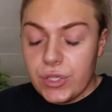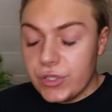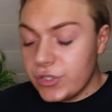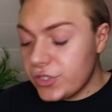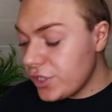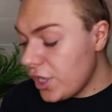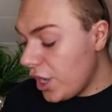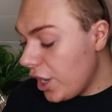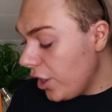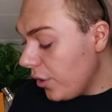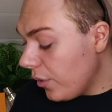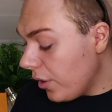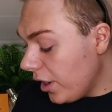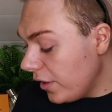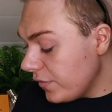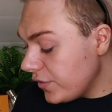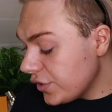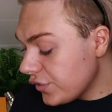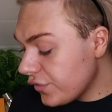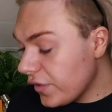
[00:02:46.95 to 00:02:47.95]
So
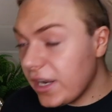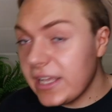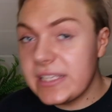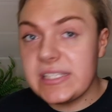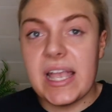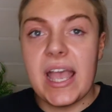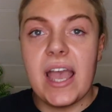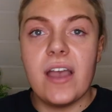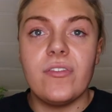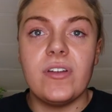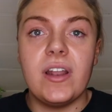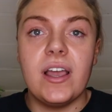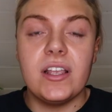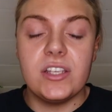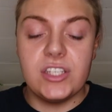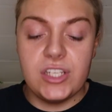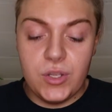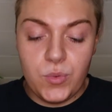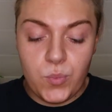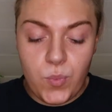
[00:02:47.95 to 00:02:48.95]
I just realized I haven't
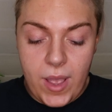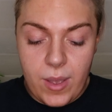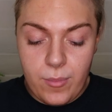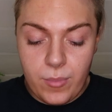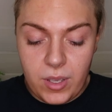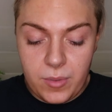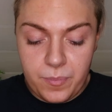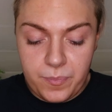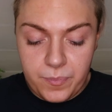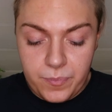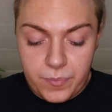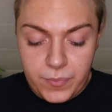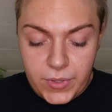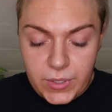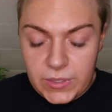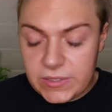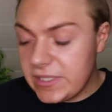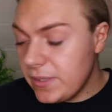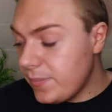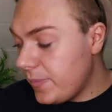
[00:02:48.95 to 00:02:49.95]
actually wet my
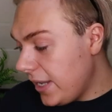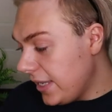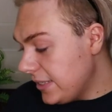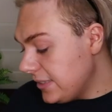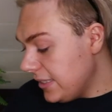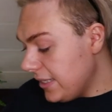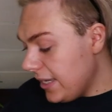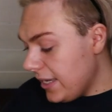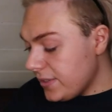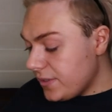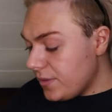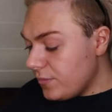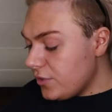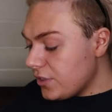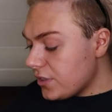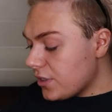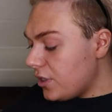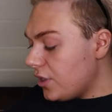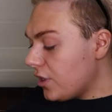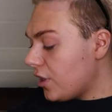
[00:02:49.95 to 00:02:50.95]
beauty blender yet, so I'm
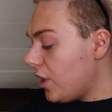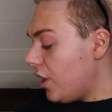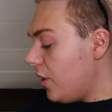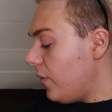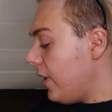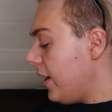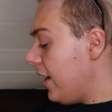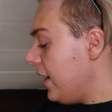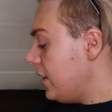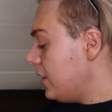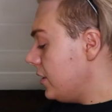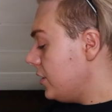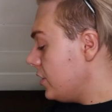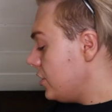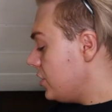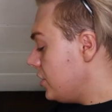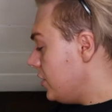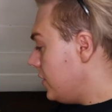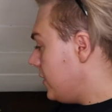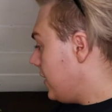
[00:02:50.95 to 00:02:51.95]
just gonna go and
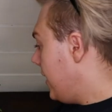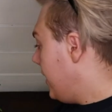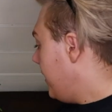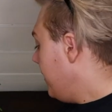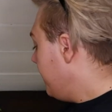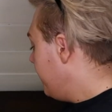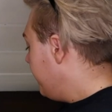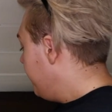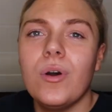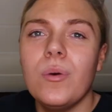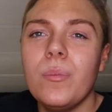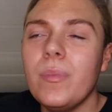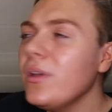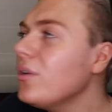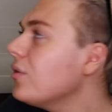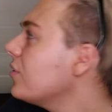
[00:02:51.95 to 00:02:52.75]
do that. Oh my